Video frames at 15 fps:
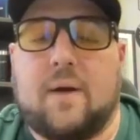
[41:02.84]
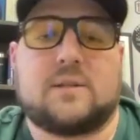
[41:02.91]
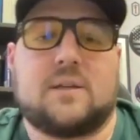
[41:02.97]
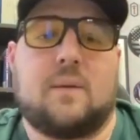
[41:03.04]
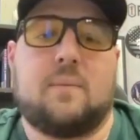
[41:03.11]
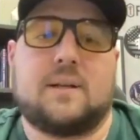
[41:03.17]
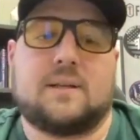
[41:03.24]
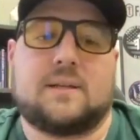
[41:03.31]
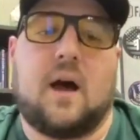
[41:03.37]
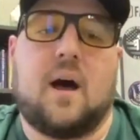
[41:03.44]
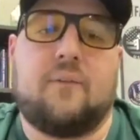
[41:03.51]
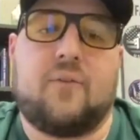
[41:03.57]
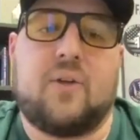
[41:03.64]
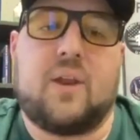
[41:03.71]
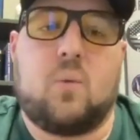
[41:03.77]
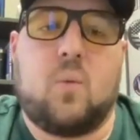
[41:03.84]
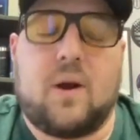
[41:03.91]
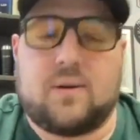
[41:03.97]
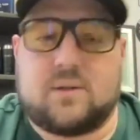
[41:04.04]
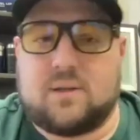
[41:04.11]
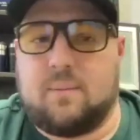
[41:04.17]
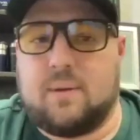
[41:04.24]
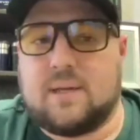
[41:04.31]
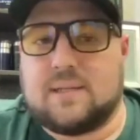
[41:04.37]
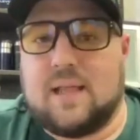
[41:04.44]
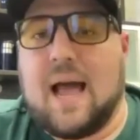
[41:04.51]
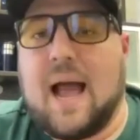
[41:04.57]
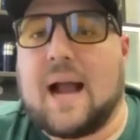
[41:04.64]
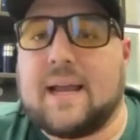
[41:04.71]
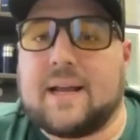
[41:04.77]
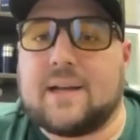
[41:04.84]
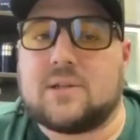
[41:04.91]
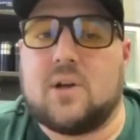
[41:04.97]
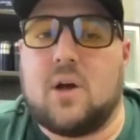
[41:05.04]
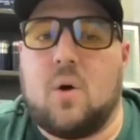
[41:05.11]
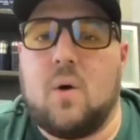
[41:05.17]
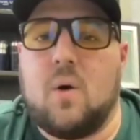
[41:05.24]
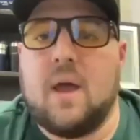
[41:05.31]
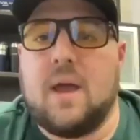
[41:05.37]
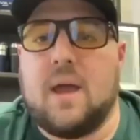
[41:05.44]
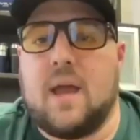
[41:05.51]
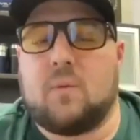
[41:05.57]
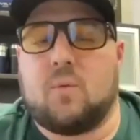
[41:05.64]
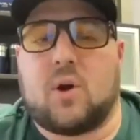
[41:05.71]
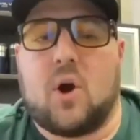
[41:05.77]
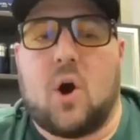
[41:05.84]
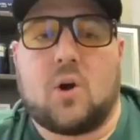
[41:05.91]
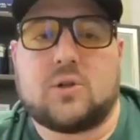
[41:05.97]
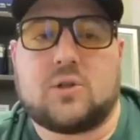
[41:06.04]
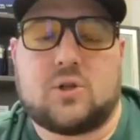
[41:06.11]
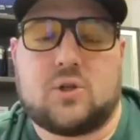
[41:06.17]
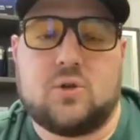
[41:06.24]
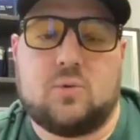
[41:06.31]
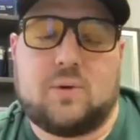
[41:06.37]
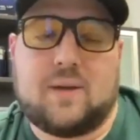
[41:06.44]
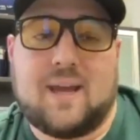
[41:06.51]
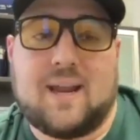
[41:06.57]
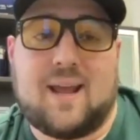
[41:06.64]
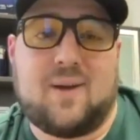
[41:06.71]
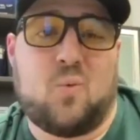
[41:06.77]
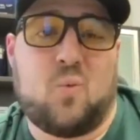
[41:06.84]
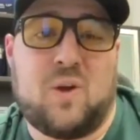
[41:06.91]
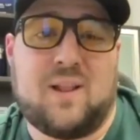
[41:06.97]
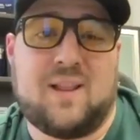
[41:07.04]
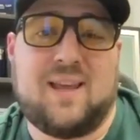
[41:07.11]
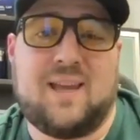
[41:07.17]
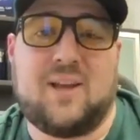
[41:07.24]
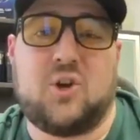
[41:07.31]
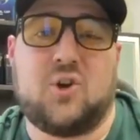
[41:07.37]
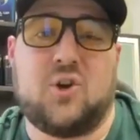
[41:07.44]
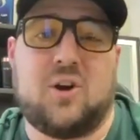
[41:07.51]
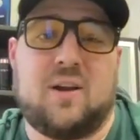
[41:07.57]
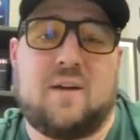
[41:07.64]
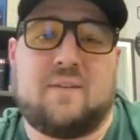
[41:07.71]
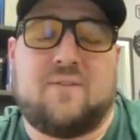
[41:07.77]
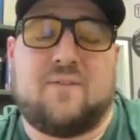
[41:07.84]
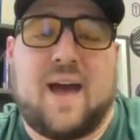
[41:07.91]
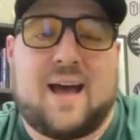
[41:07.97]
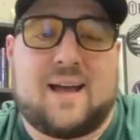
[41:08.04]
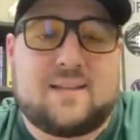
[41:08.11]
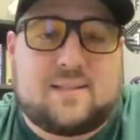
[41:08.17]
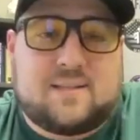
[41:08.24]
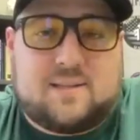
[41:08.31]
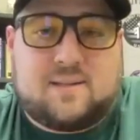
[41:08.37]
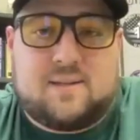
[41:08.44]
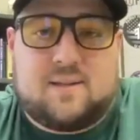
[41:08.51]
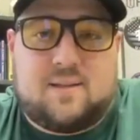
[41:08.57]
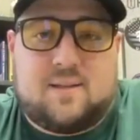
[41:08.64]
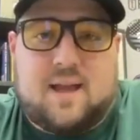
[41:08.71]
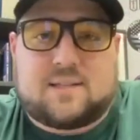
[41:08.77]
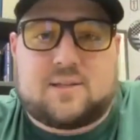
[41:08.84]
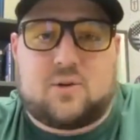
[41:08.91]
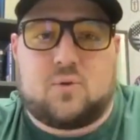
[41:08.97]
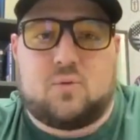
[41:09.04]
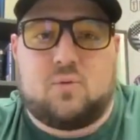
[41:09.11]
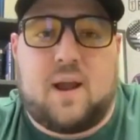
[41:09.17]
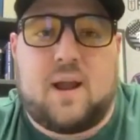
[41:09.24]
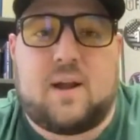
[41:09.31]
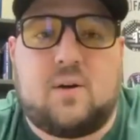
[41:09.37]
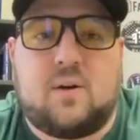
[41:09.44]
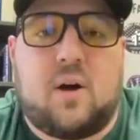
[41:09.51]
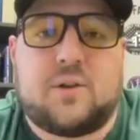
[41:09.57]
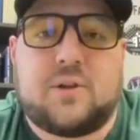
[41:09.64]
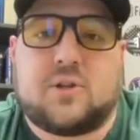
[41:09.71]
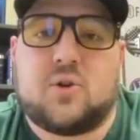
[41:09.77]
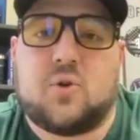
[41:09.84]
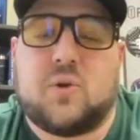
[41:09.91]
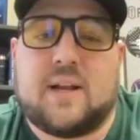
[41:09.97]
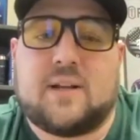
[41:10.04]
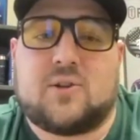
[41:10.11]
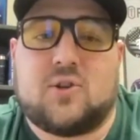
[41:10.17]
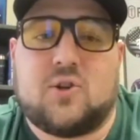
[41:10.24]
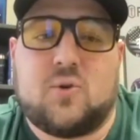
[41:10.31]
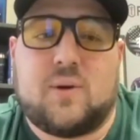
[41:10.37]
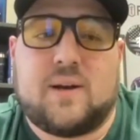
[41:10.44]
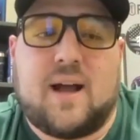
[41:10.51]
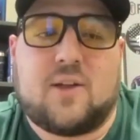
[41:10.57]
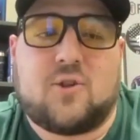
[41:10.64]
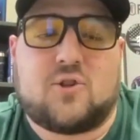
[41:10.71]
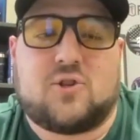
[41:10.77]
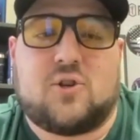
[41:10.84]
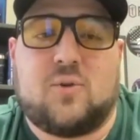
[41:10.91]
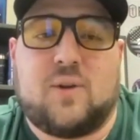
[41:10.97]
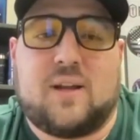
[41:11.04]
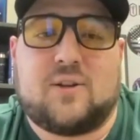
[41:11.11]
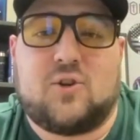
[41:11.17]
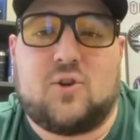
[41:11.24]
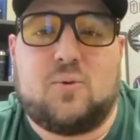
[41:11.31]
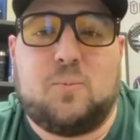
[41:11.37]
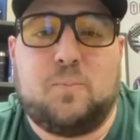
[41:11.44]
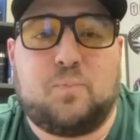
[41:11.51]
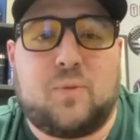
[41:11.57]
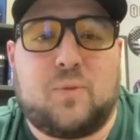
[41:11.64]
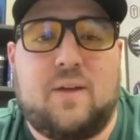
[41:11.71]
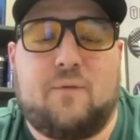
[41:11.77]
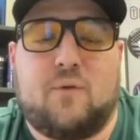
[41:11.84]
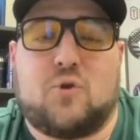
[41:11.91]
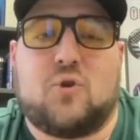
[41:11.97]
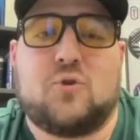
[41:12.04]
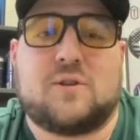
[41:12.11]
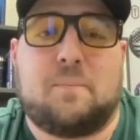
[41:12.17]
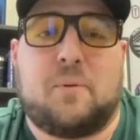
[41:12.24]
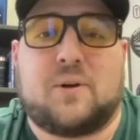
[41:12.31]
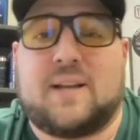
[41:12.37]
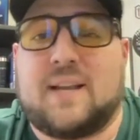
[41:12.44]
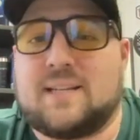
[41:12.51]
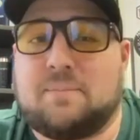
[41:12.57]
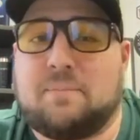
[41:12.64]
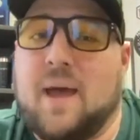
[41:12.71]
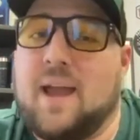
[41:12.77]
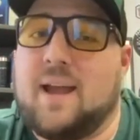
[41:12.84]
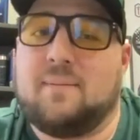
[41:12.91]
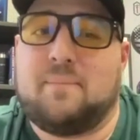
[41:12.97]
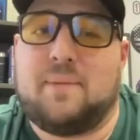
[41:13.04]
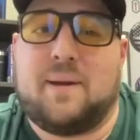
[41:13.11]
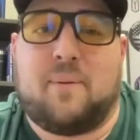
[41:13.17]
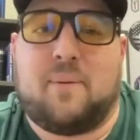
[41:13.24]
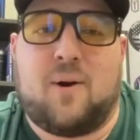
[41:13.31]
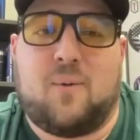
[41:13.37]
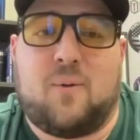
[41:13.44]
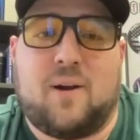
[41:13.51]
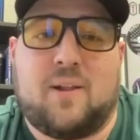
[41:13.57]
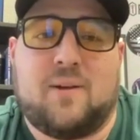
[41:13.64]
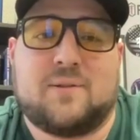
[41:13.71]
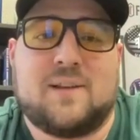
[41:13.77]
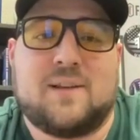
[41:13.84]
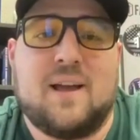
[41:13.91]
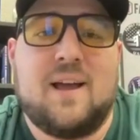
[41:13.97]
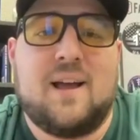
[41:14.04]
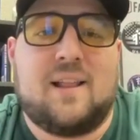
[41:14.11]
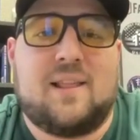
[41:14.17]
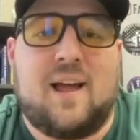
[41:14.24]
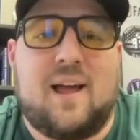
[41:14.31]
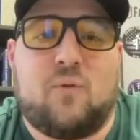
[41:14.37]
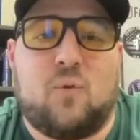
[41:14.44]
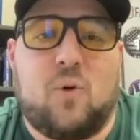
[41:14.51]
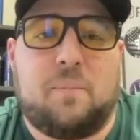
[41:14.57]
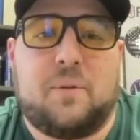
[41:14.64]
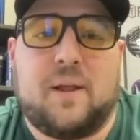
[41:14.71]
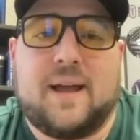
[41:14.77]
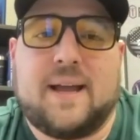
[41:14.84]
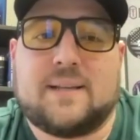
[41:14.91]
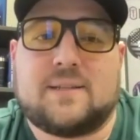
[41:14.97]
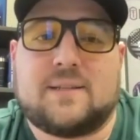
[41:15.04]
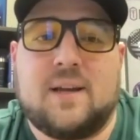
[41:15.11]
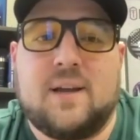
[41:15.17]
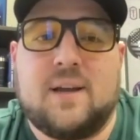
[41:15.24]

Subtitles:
somebody's confident, where somebody's lacking. So in regards to getting really good fast, that's a great call to tune into, and not just tune into. If you choose to participate and be a part of one of those live role plays,